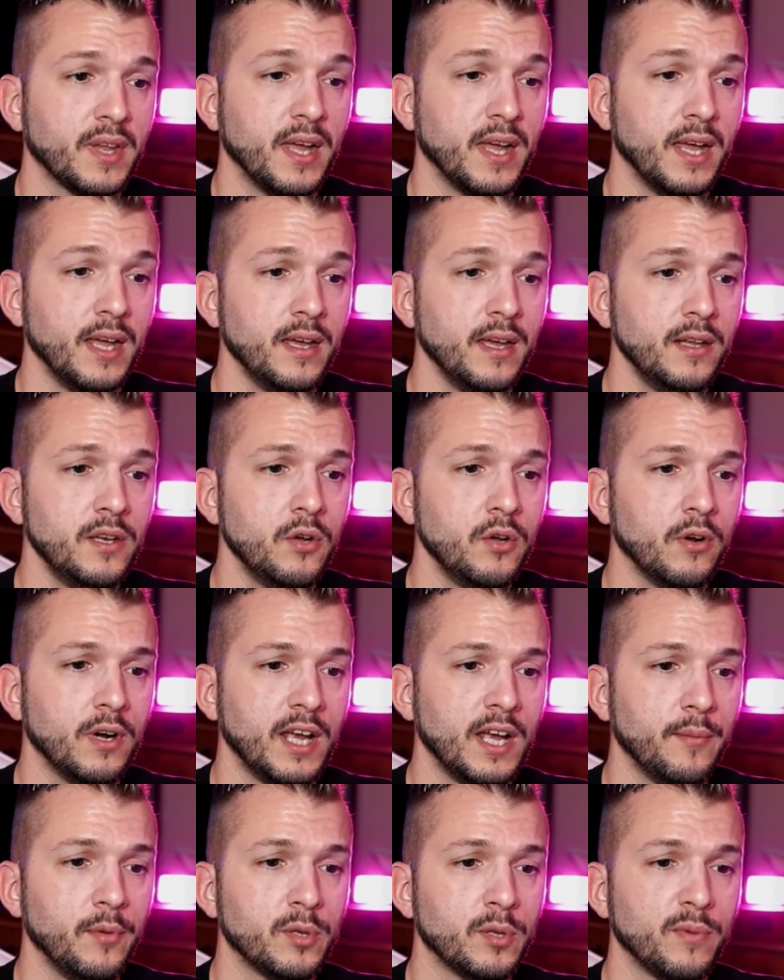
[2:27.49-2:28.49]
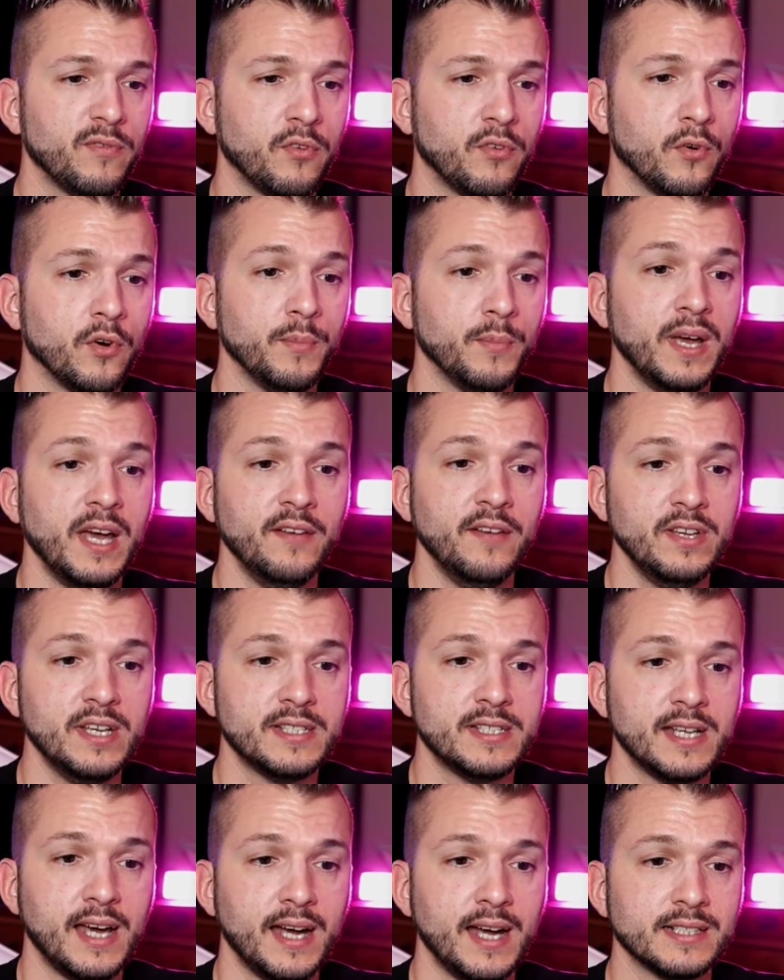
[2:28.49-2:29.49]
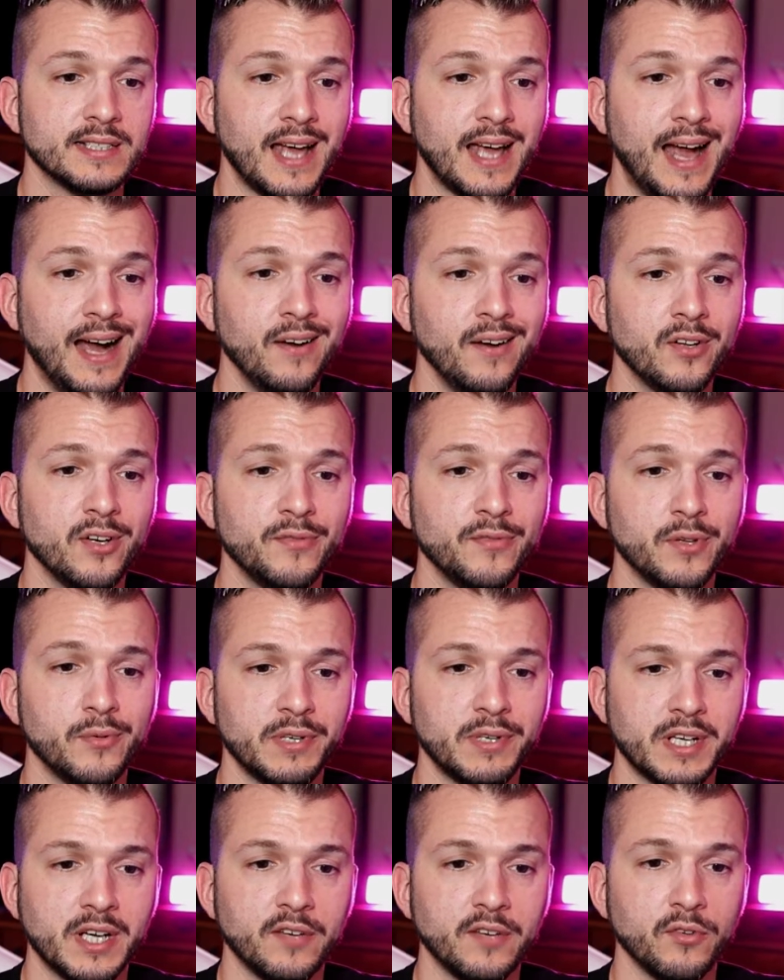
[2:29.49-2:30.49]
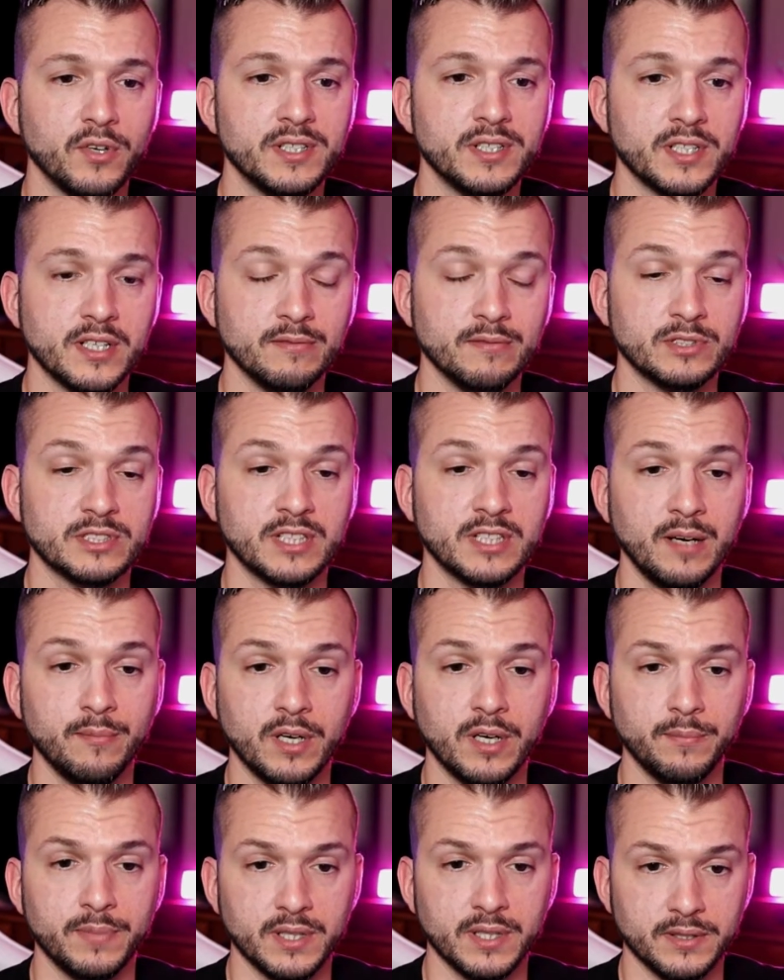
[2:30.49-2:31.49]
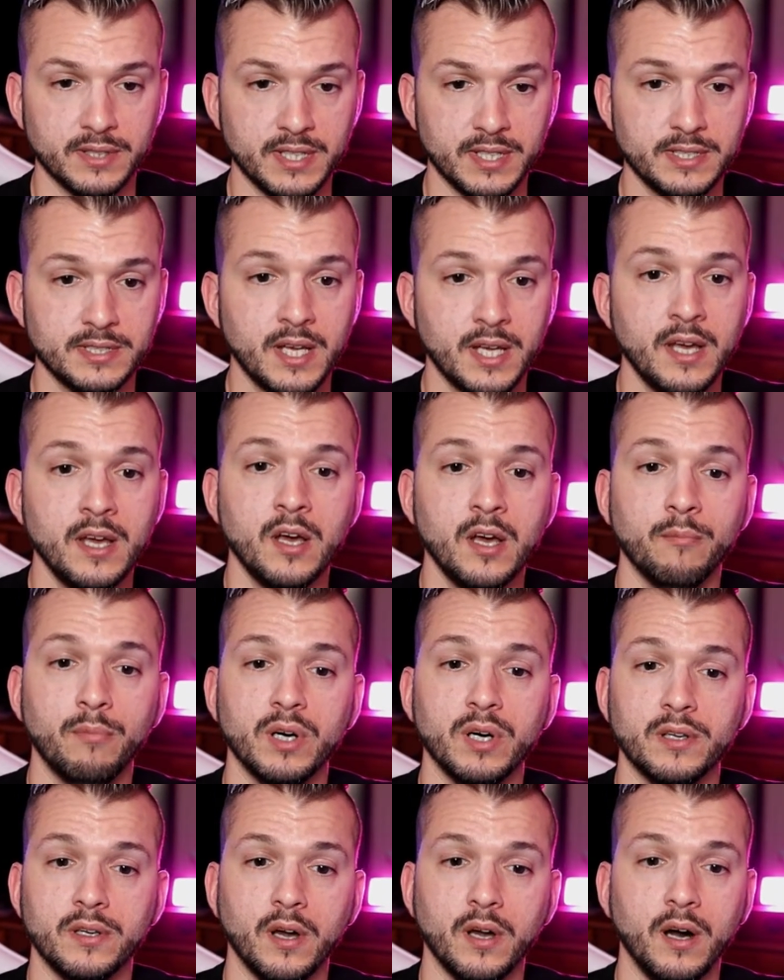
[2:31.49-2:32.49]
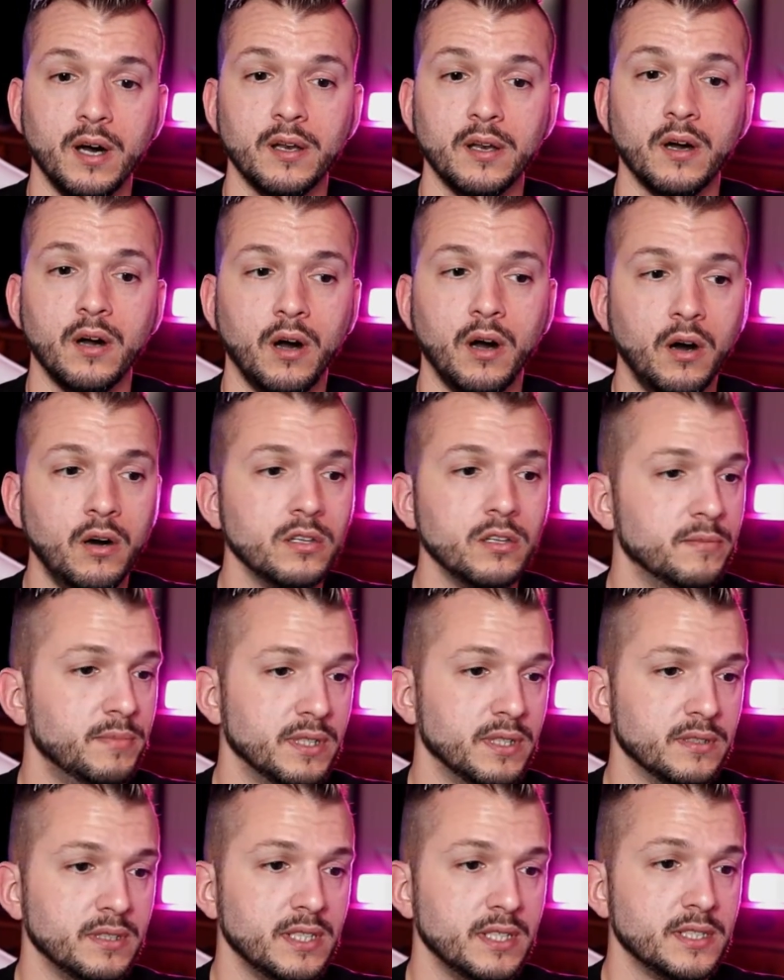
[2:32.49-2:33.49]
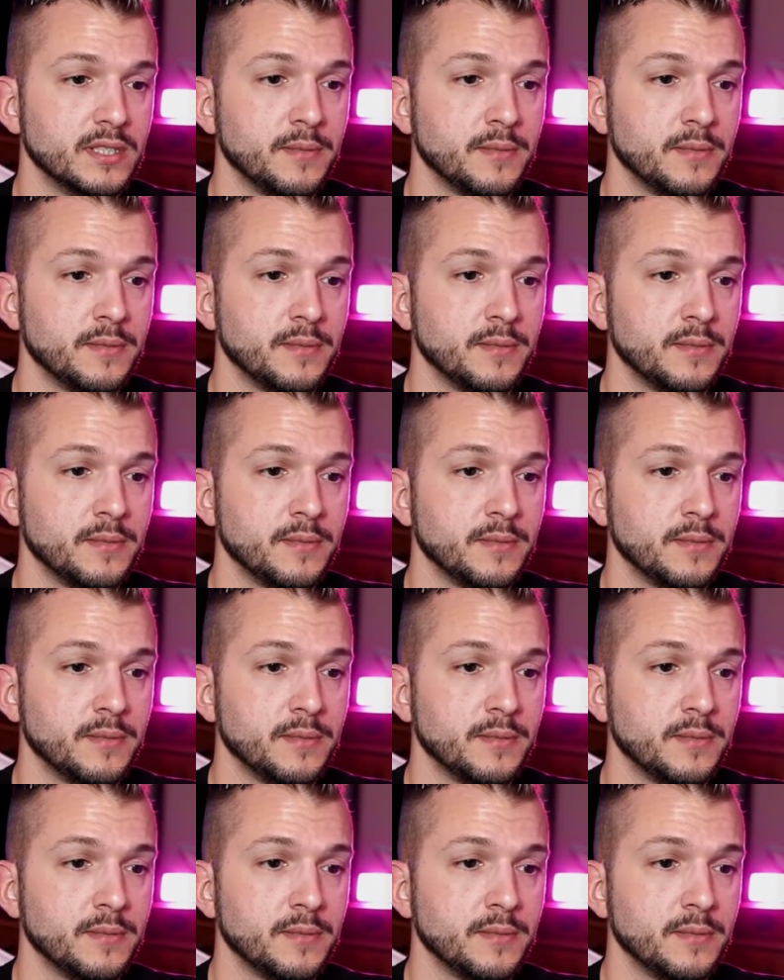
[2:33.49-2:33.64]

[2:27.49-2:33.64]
And you are able to perform heavy attacks out of the recoveries of some abilities, but not all abilities.